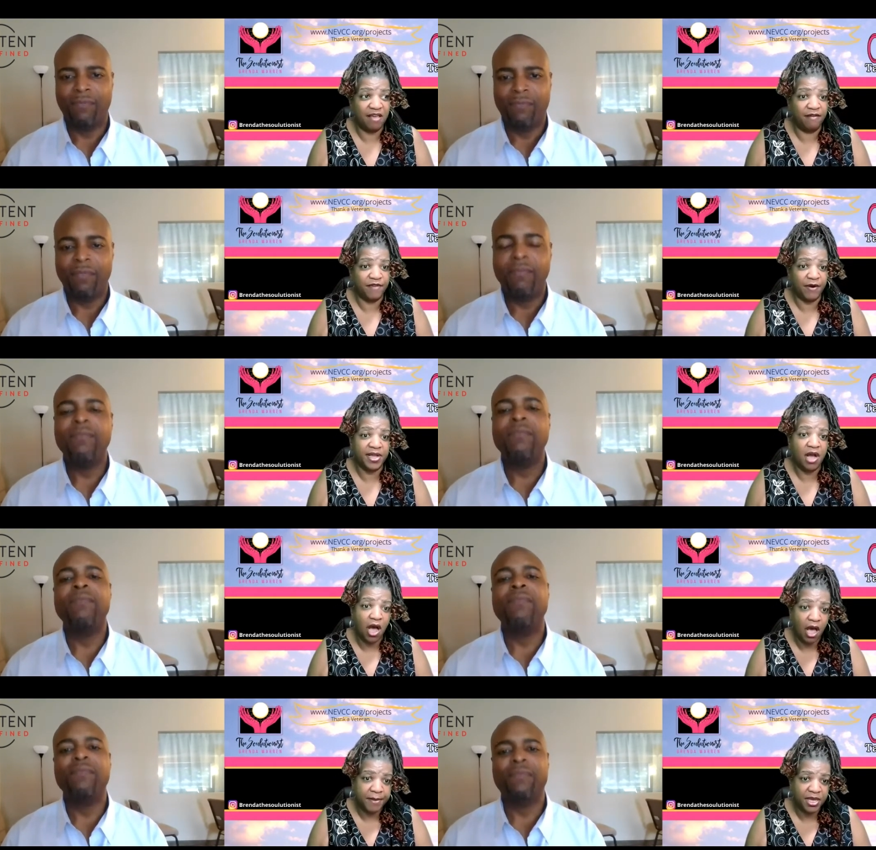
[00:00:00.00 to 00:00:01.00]
Speaker 1: and very
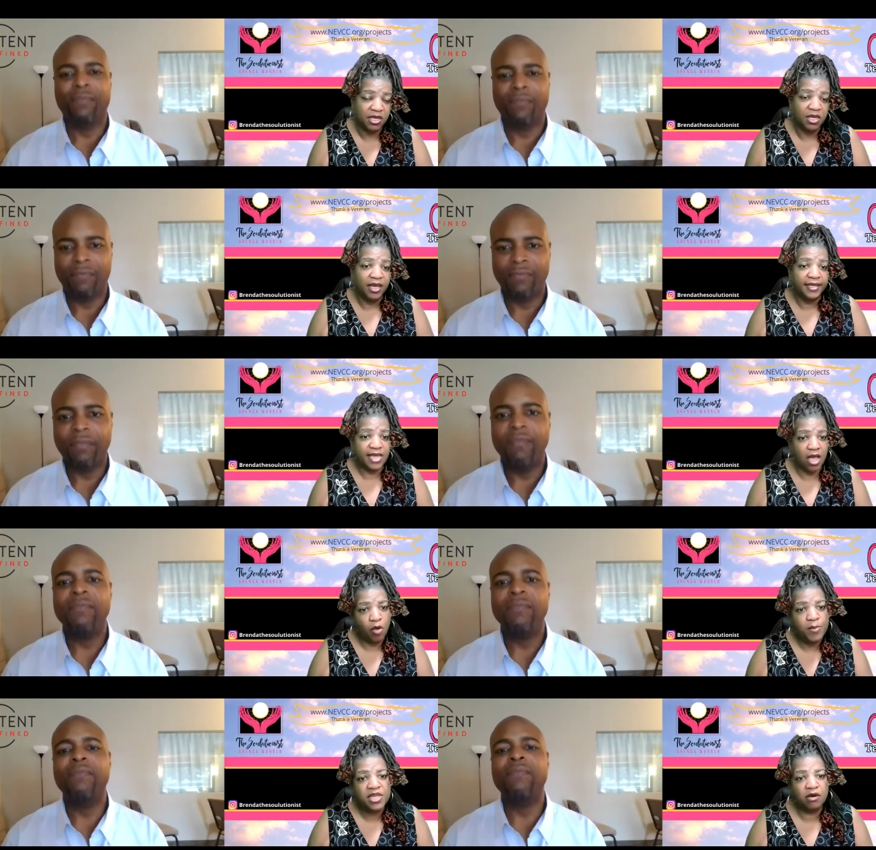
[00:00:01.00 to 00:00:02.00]
common to
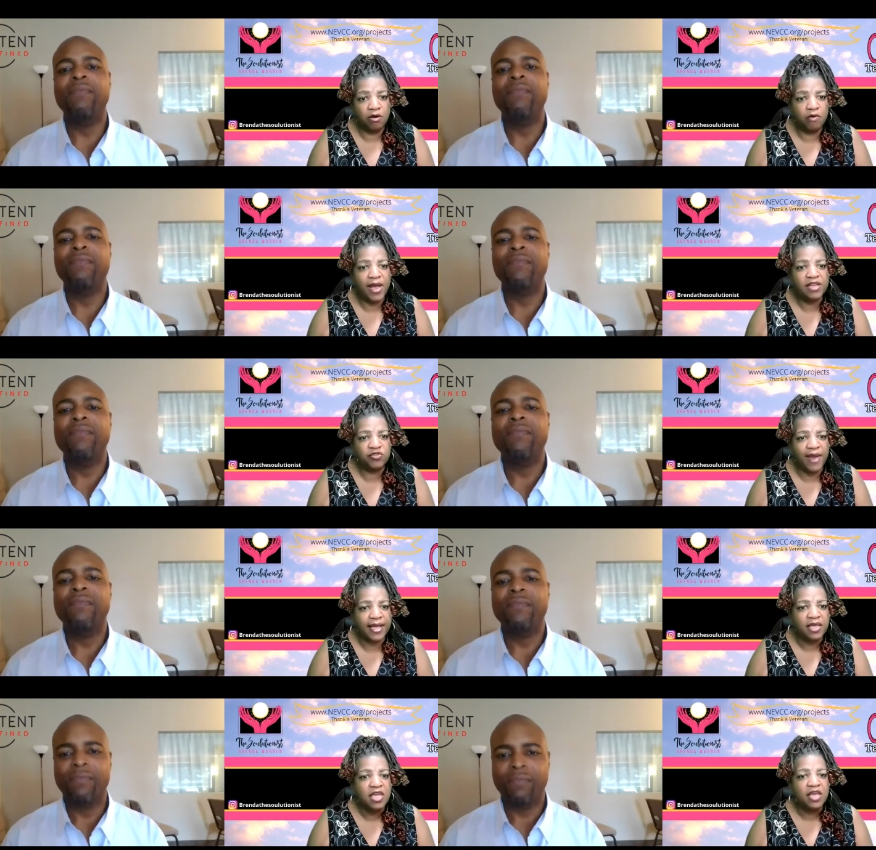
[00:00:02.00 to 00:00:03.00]
help me get on the right
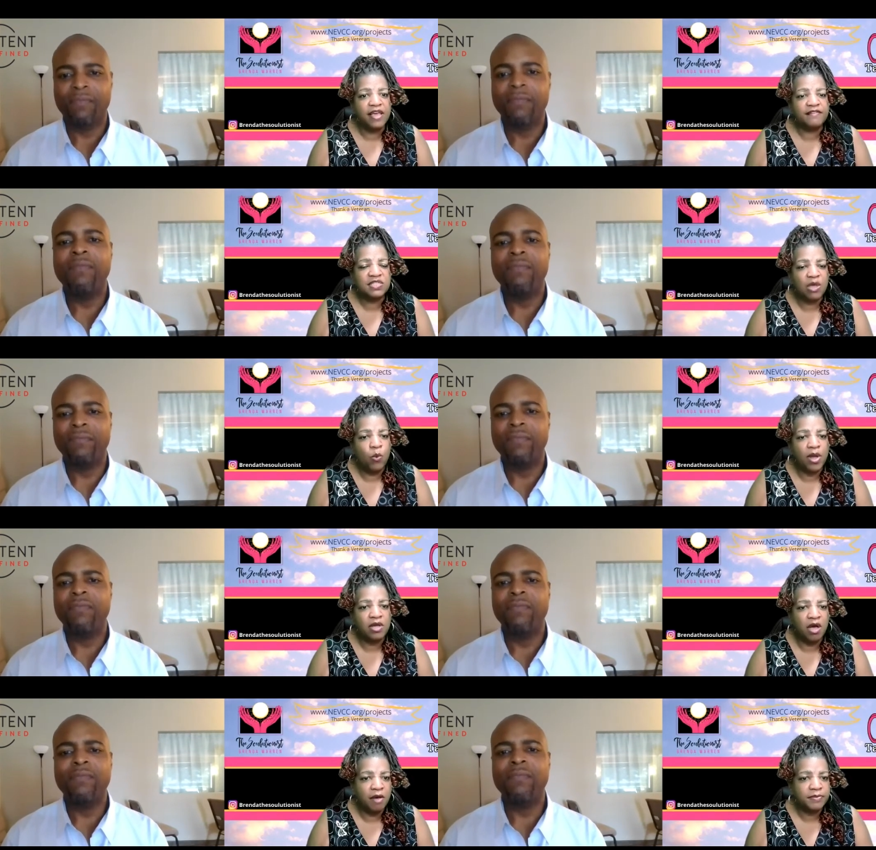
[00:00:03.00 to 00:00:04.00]
track. If
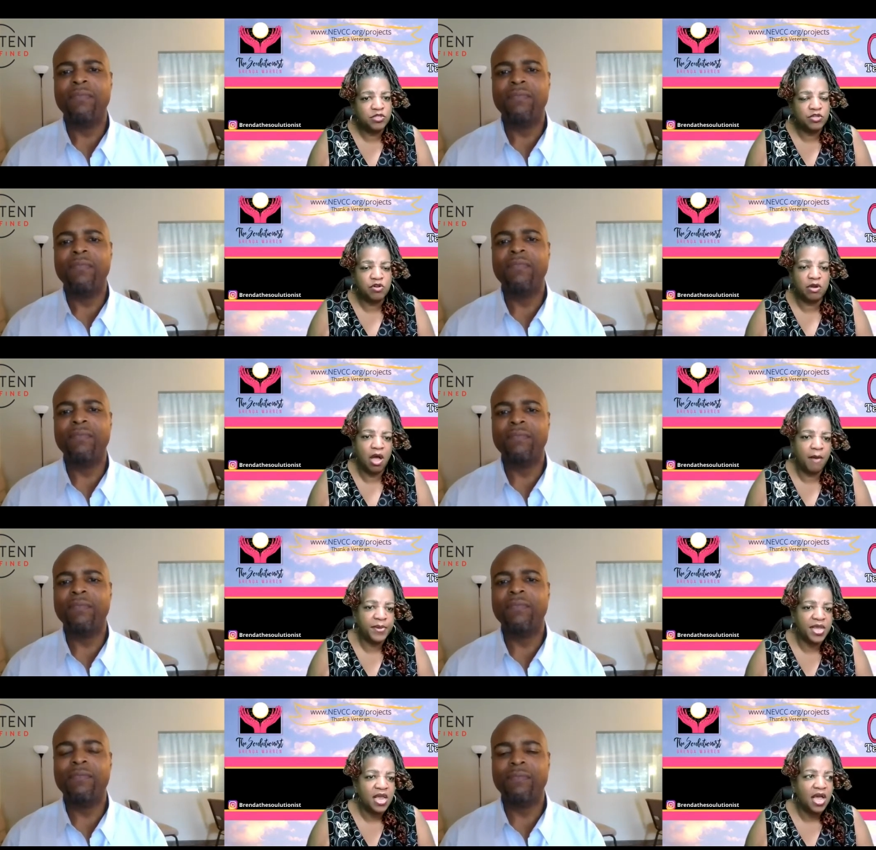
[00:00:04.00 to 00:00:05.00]
someone comes to your
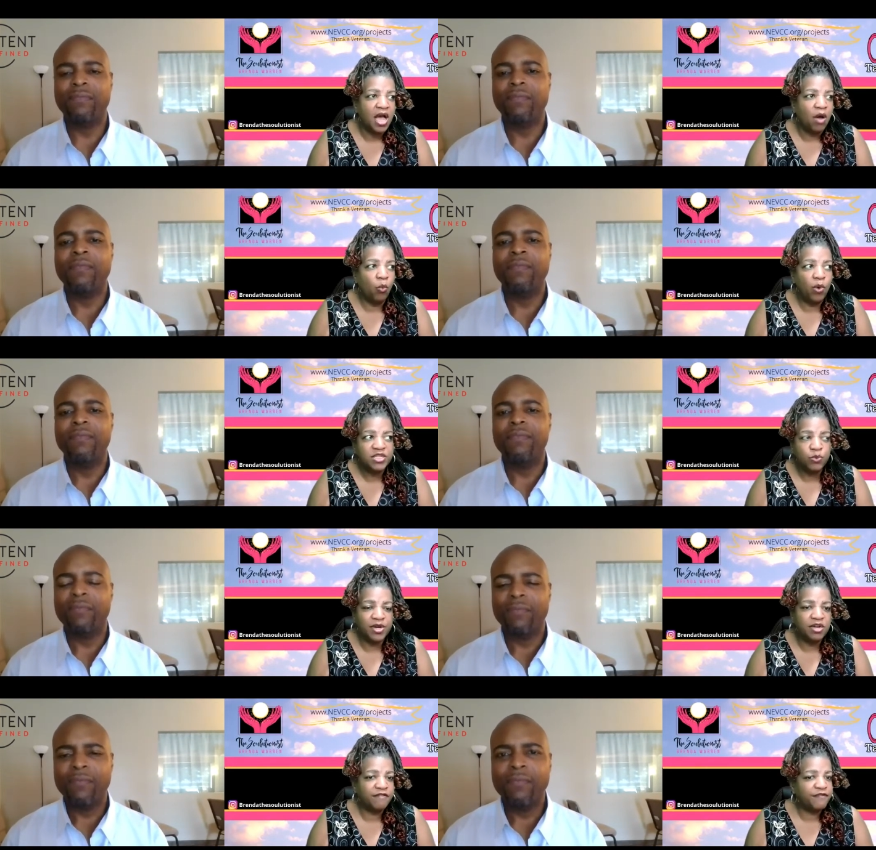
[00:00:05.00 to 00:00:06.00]
company, what's
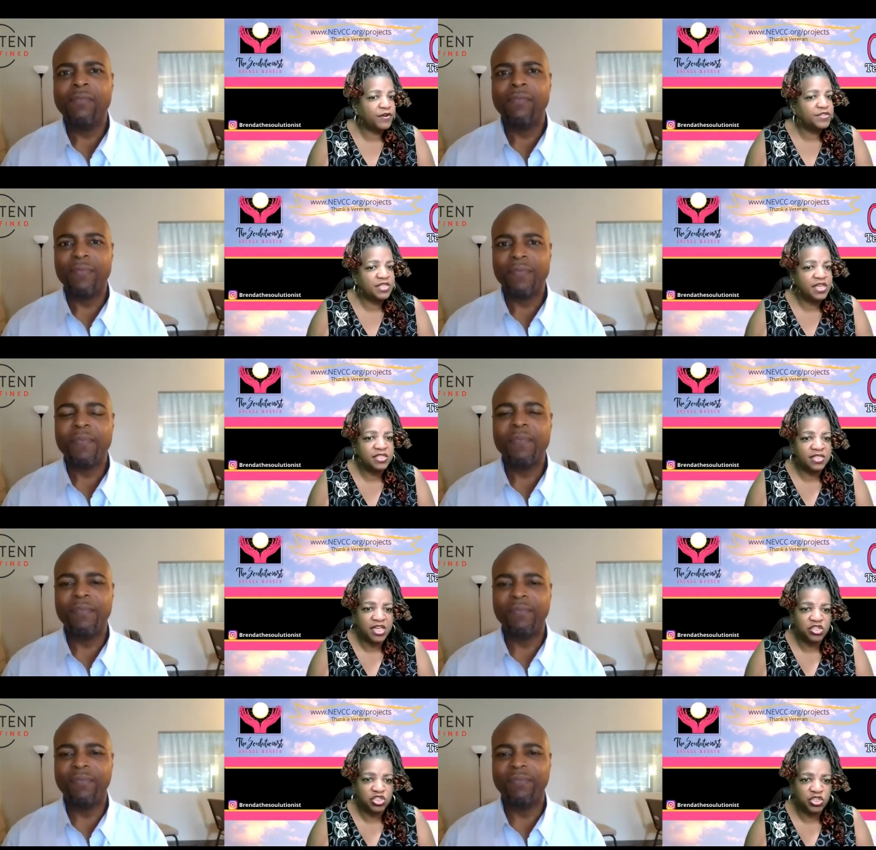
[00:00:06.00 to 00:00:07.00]
one of the first things
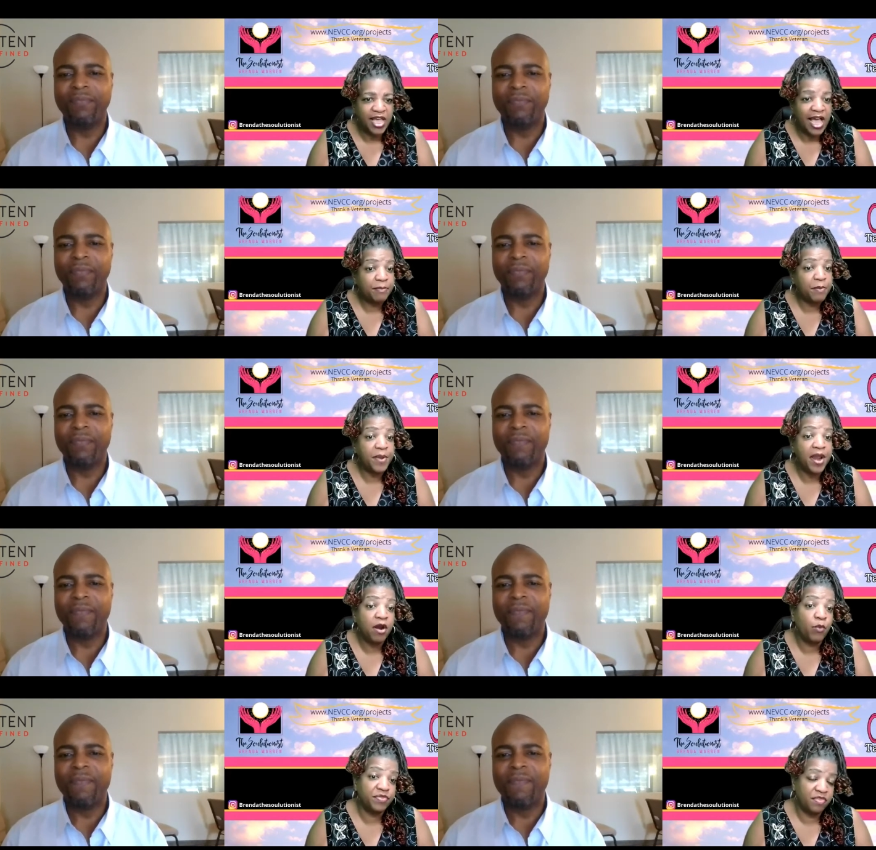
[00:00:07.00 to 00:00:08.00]
they should have
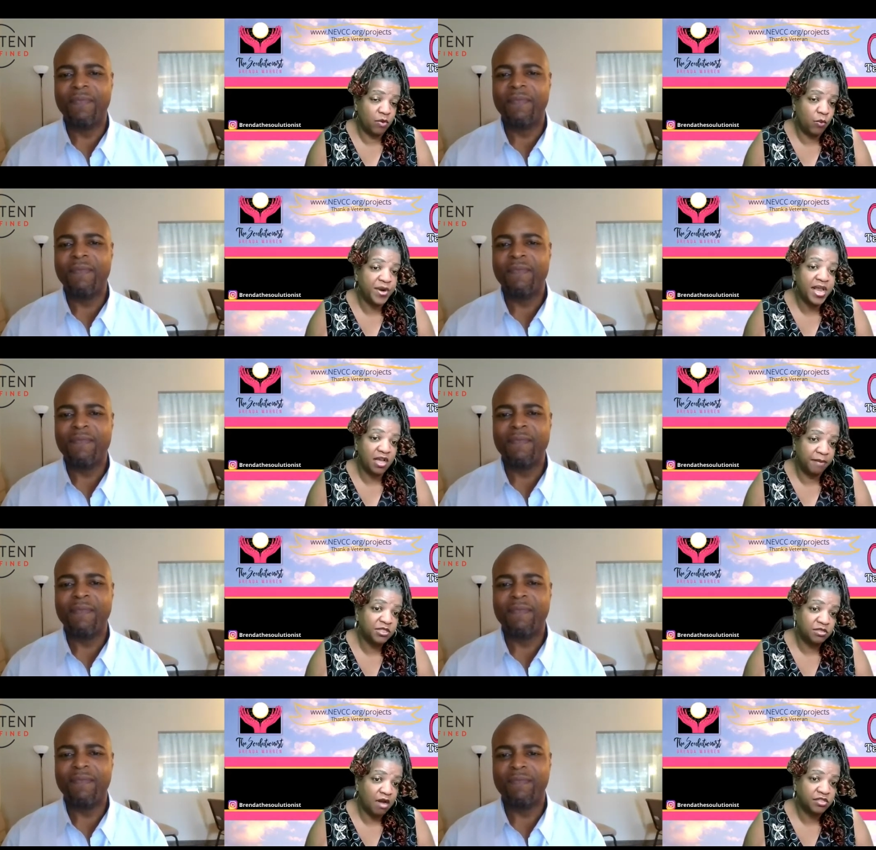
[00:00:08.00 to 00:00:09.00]
prepared with them when they
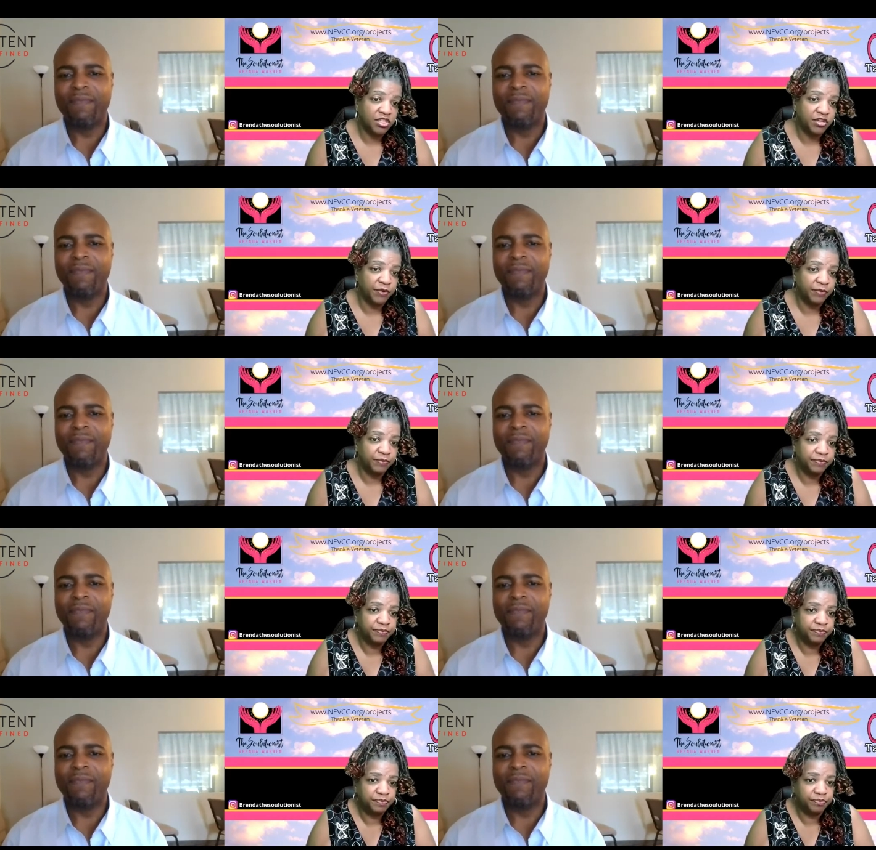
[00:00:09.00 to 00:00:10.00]
come to talk to you?
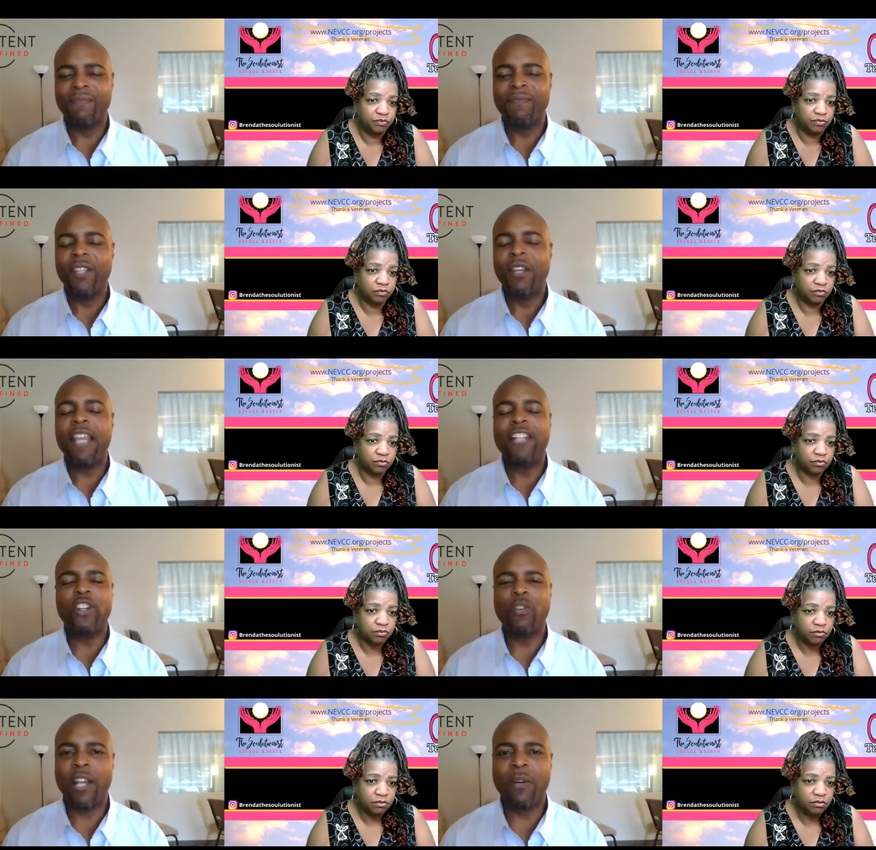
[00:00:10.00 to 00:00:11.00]
Speaker 2: That's a great